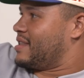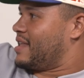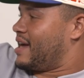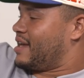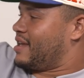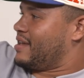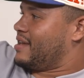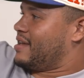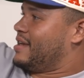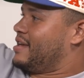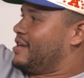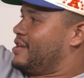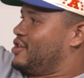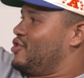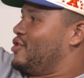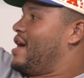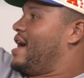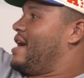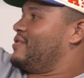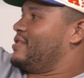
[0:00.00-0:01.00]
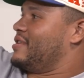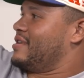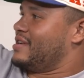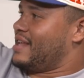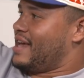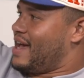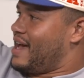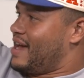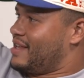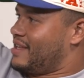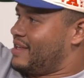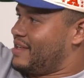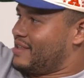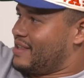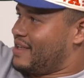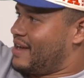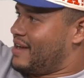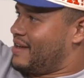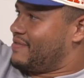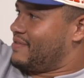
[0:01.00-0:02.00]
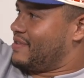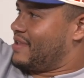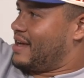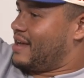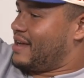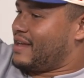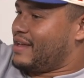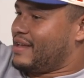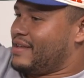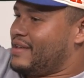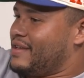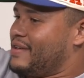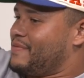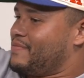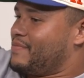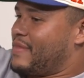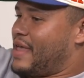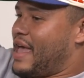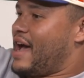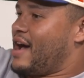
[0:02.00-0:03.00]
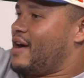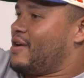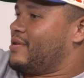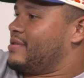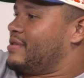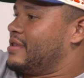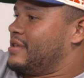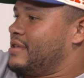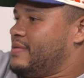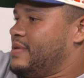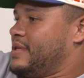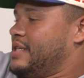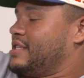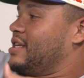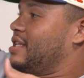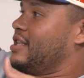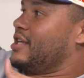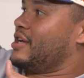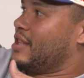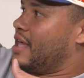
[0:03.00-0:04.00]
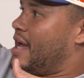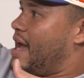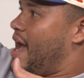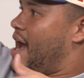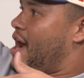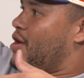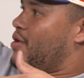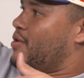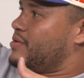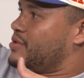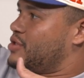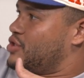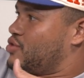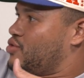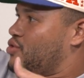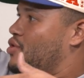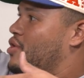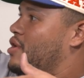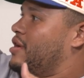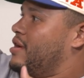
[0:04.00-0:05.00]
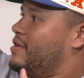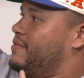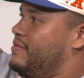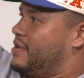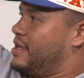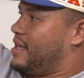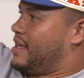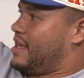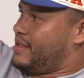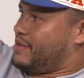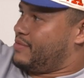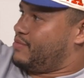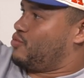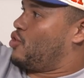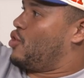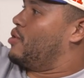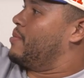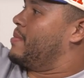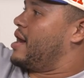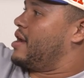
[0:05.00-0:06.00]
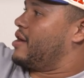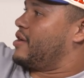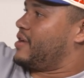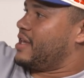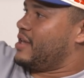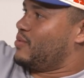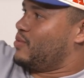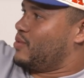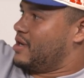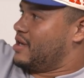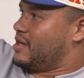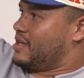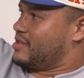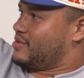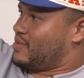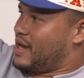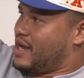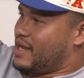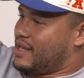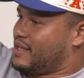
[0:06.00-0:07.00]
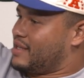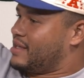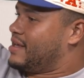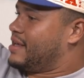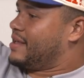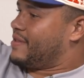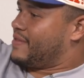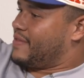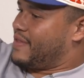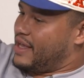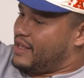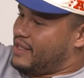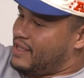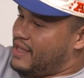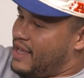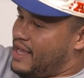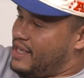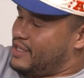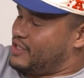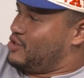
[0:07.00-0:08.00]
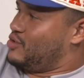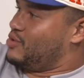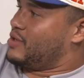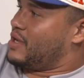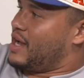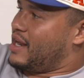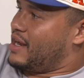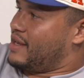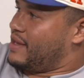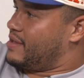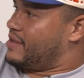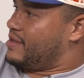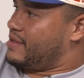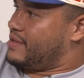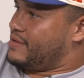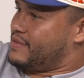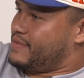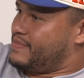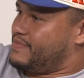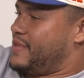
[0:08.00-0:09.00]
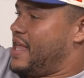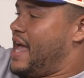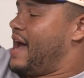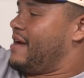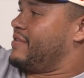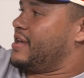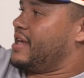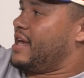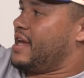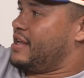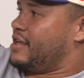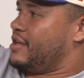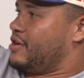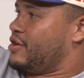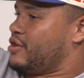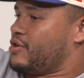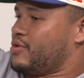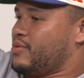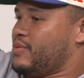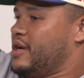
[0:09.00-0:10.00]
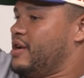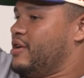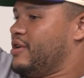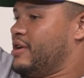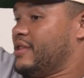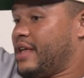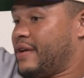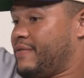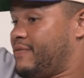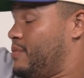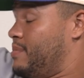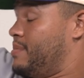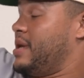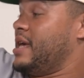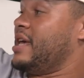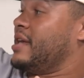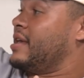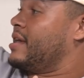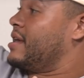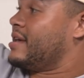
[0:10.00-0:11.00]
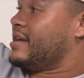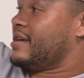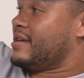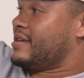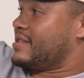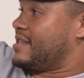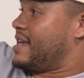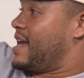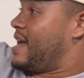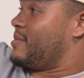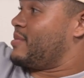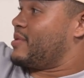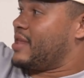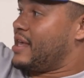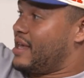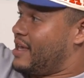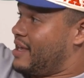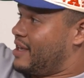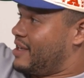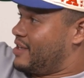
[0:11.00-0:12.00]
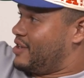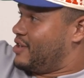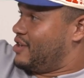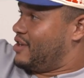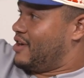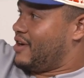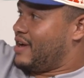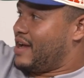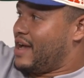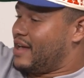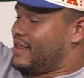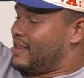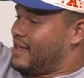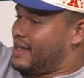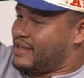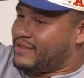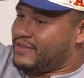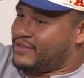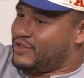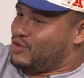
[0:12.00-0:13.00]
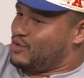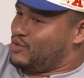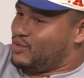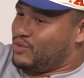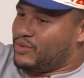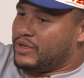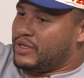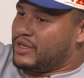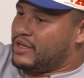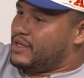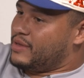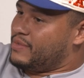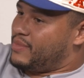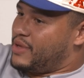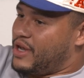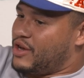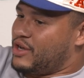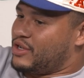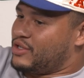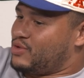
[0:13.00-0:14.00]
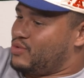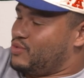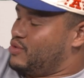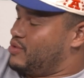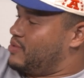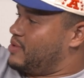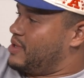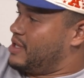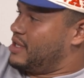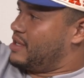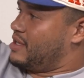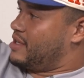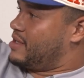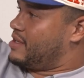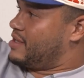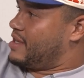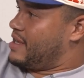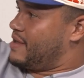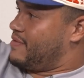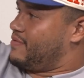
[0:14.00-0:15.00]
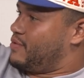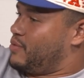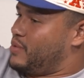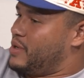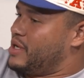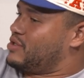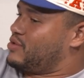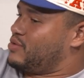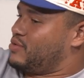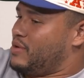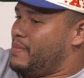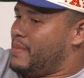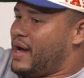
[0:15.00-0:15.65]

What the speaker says: like, you know, having your dad in your life, like how it's clear, like how strong of a role model he was, right? Like as you kind of navigated your career. And like for me, same thing, you know, had like two parents who were really influential in